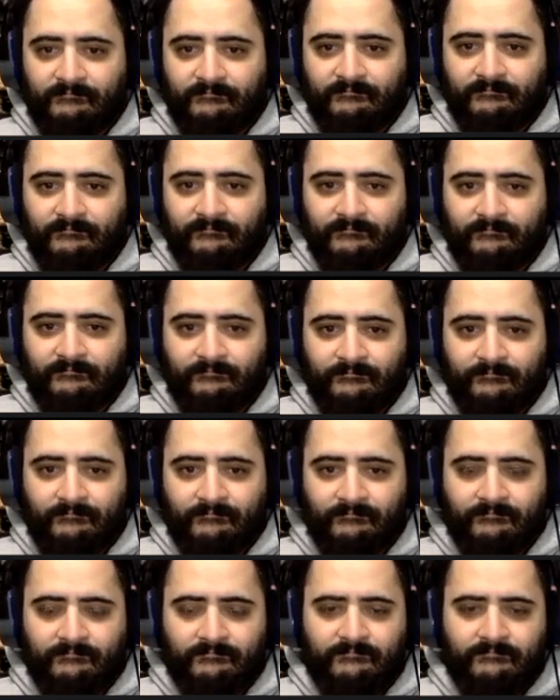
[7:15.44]

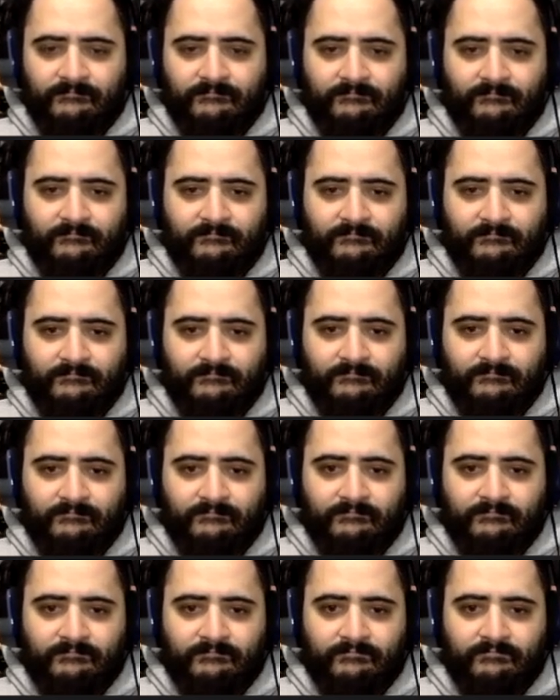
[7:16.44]

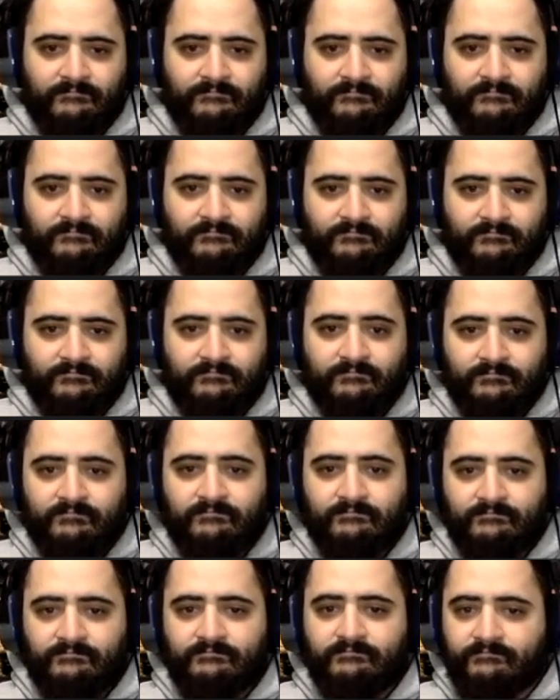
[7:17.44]

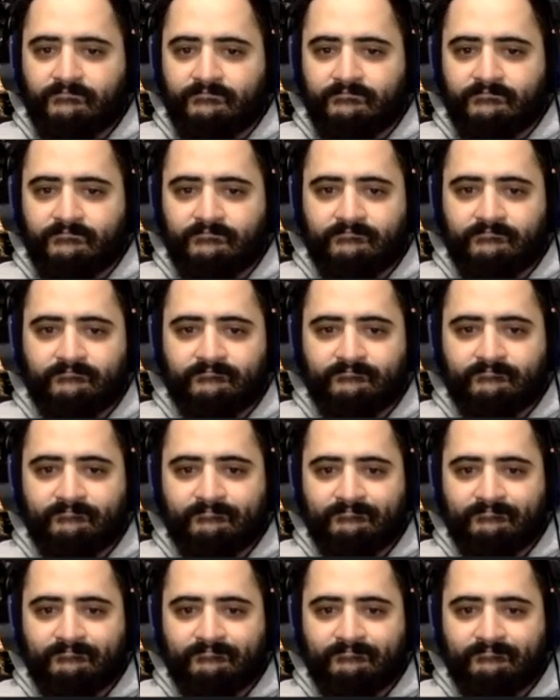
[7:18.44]
The person shown says nothing.